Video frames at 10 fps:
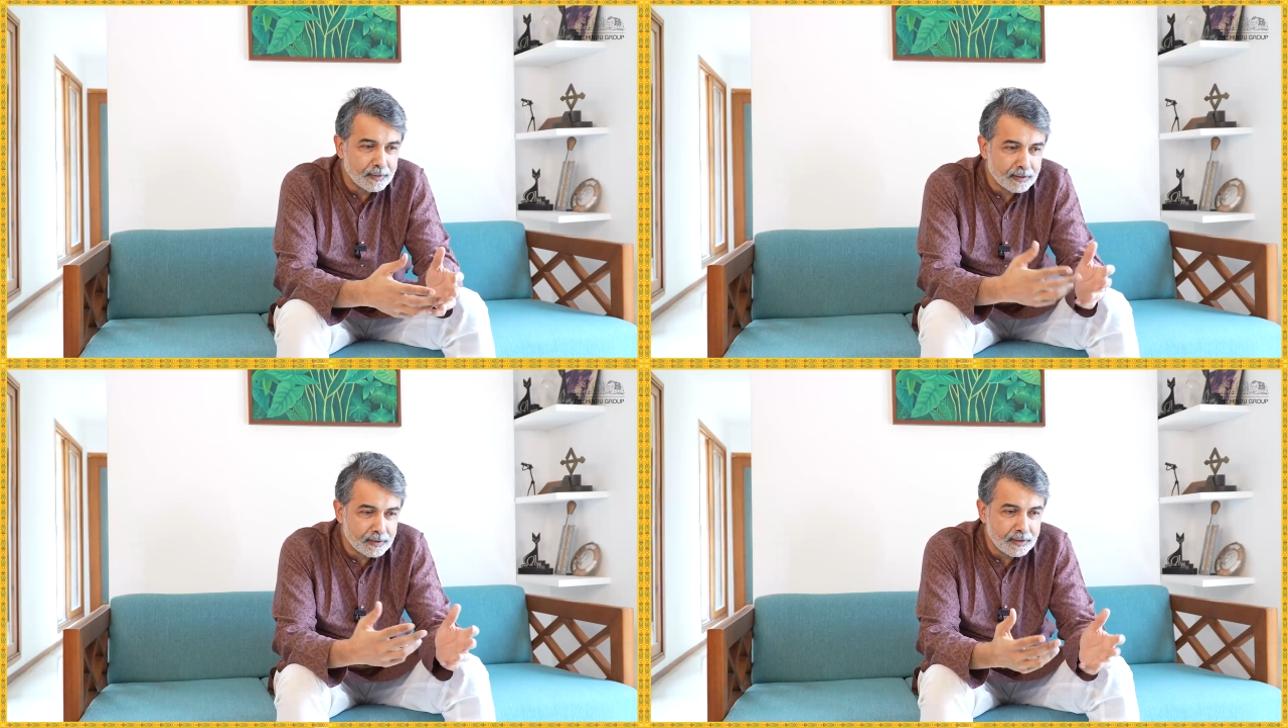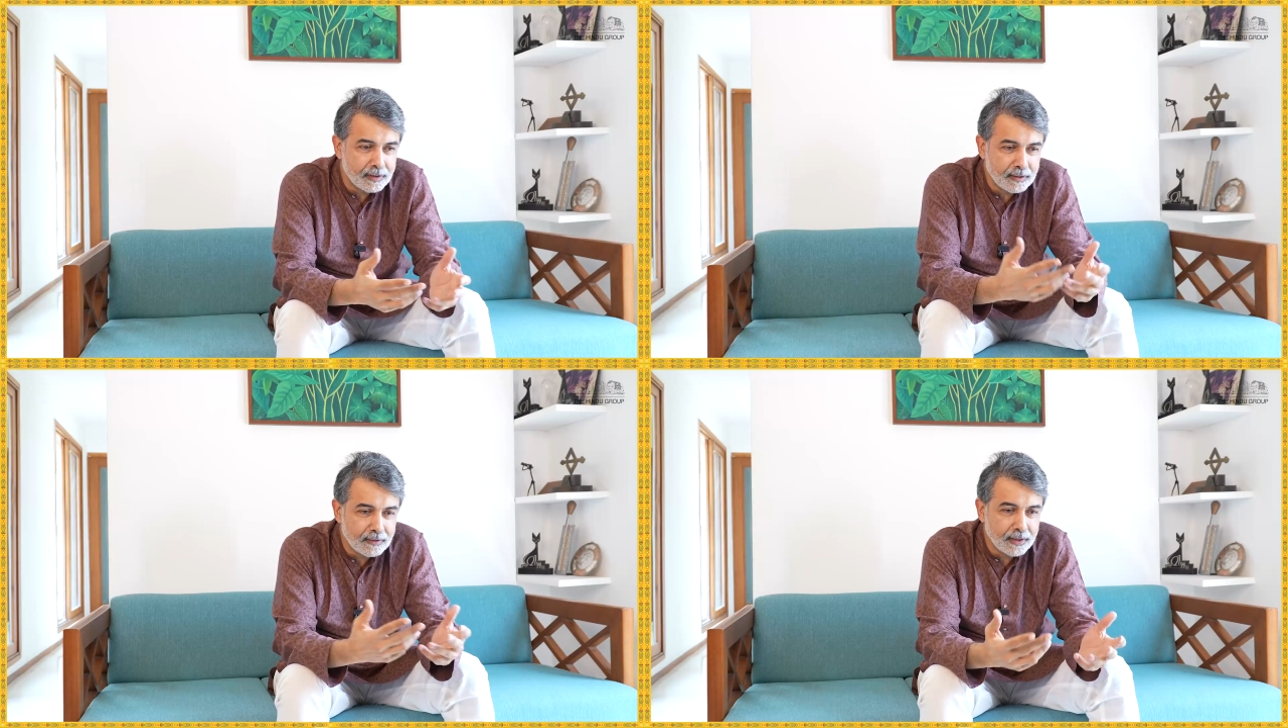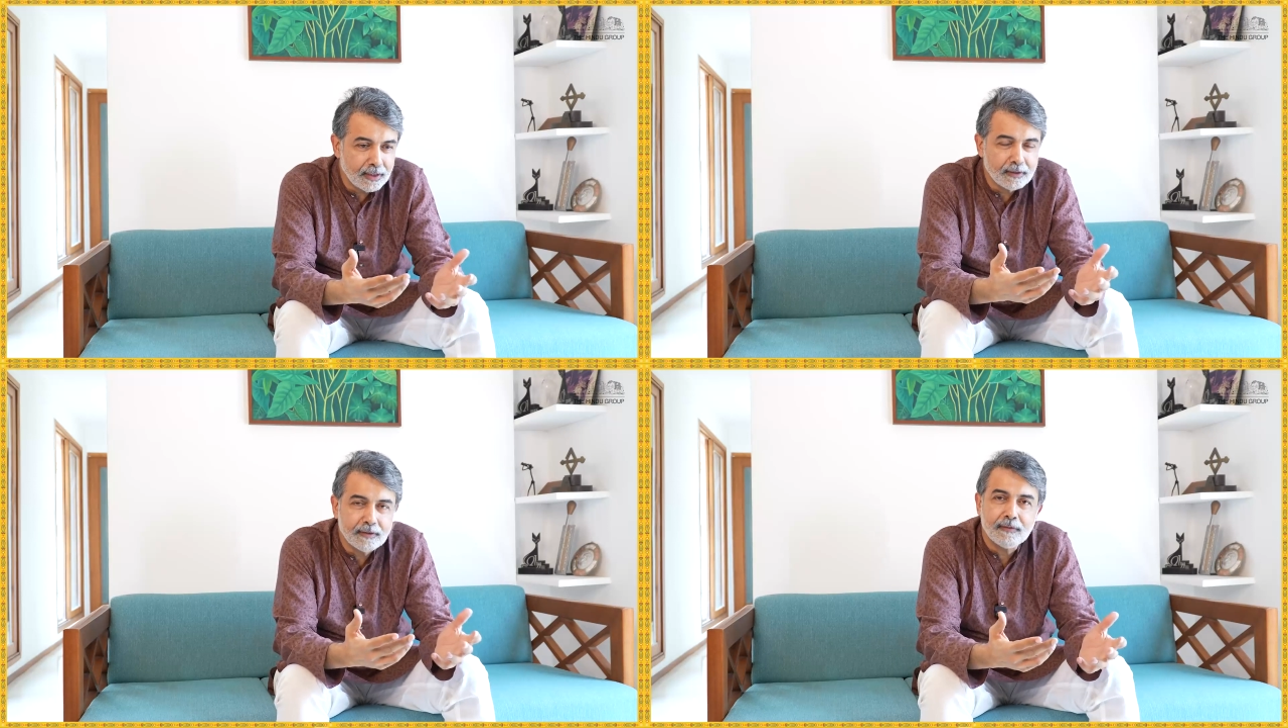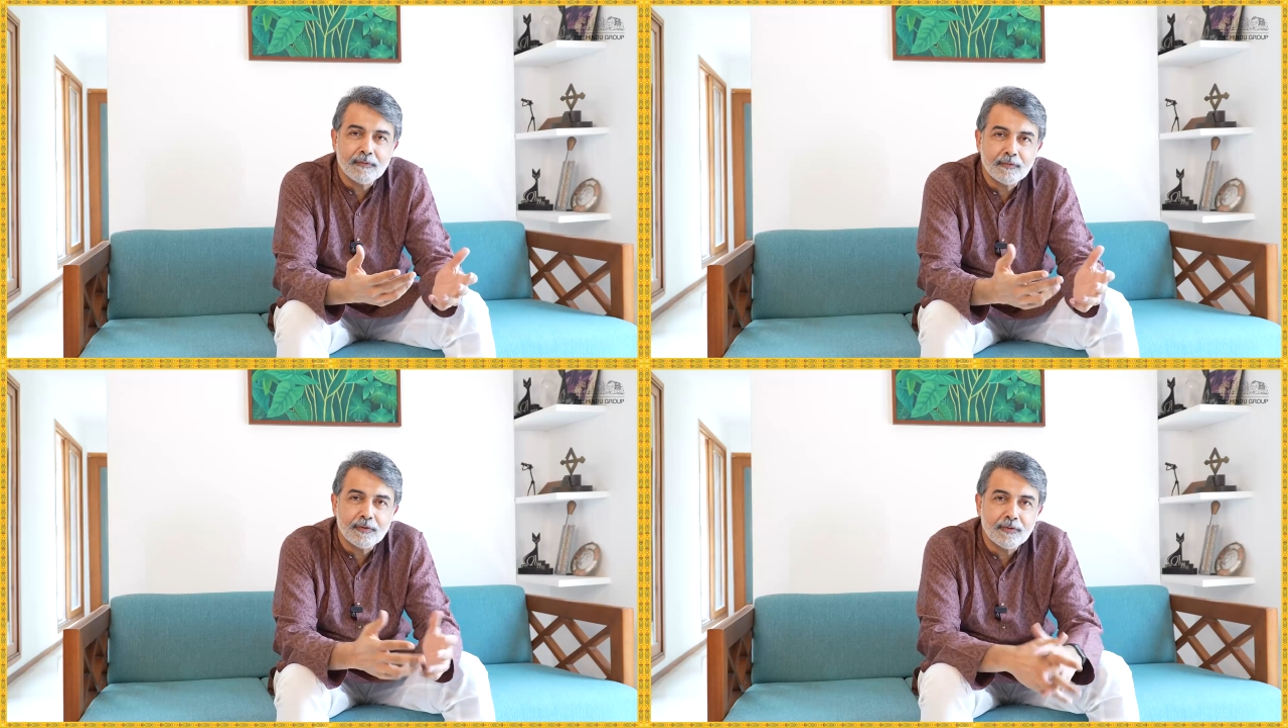but a city created
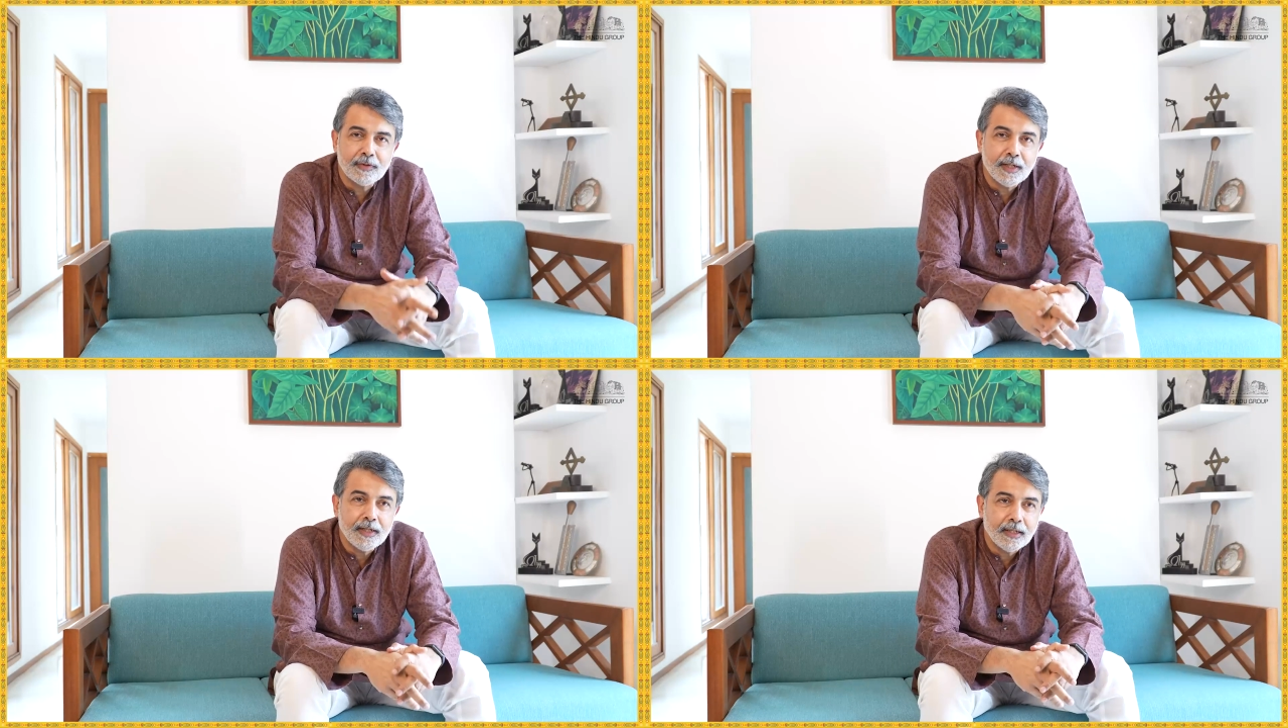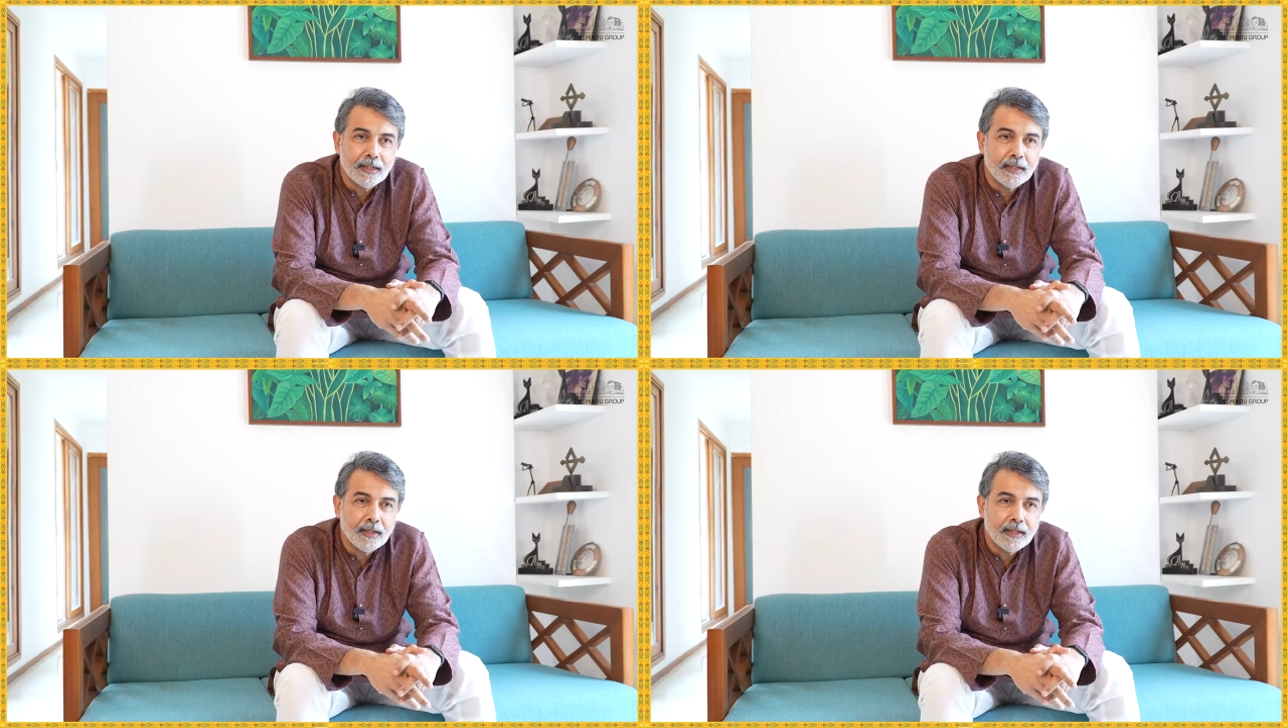for trading,